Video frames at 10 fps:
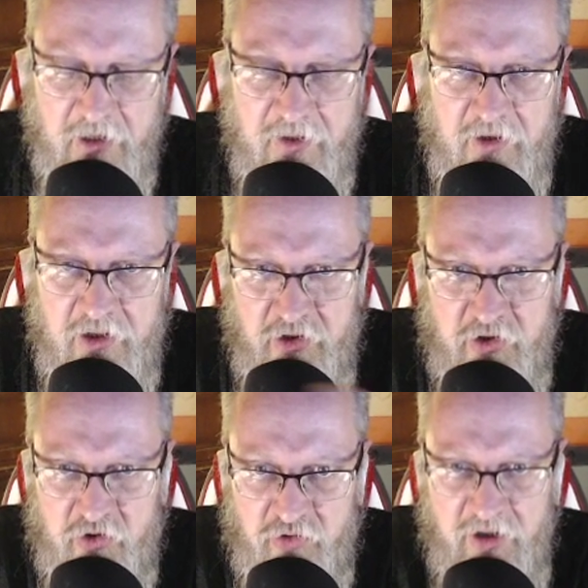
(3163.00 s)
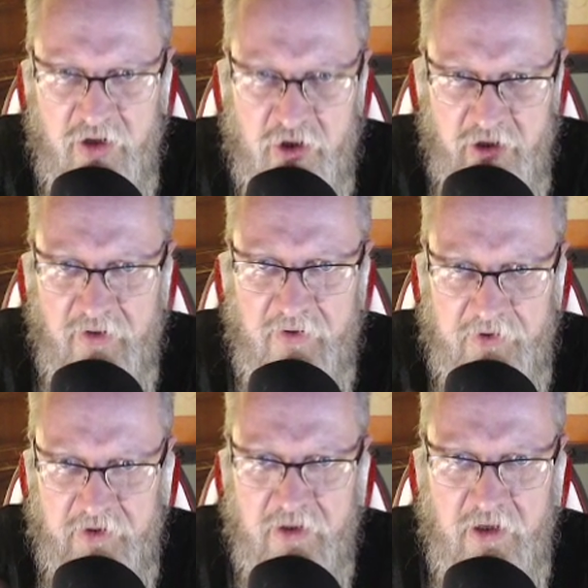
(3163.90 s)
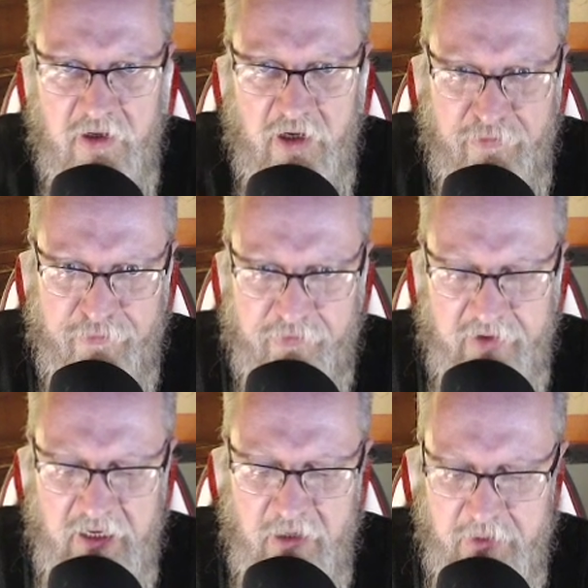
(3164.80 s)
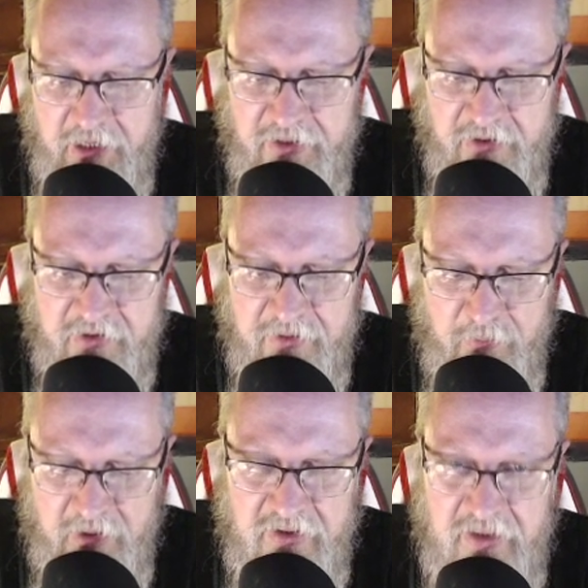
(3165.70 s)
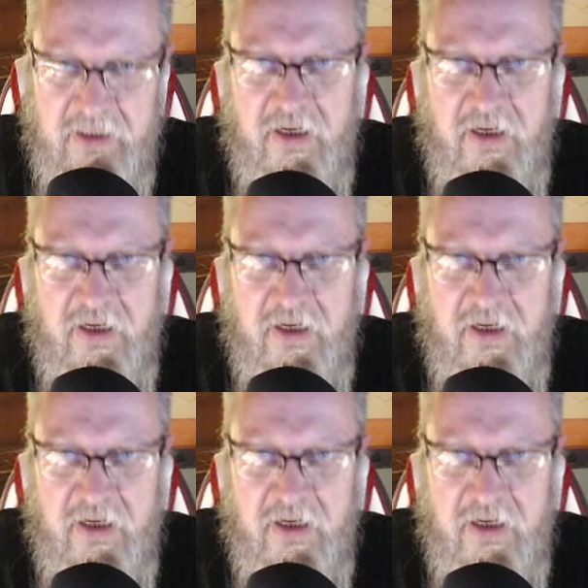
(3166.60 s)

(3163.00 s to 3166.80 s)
constructions that are freely made in some ways into